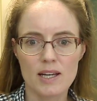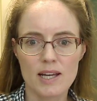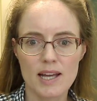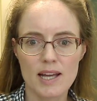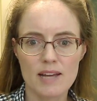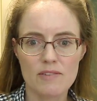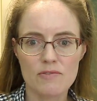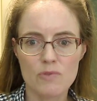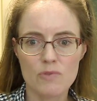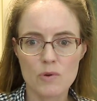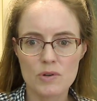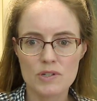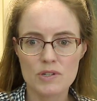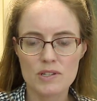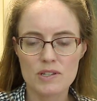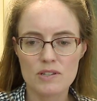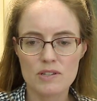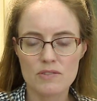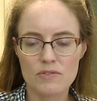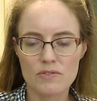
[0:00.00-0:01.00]
8
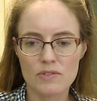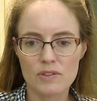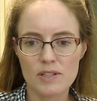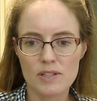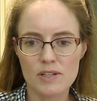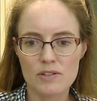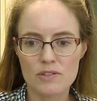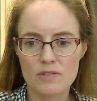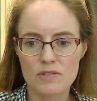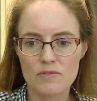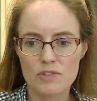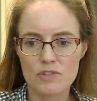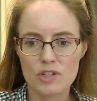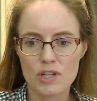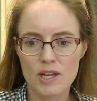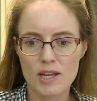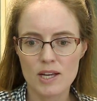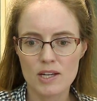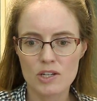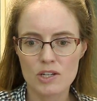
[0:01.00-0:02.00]
forces for leaders of
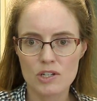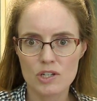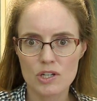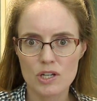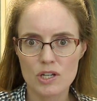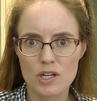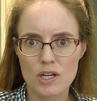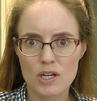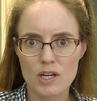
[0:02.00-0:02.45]
change,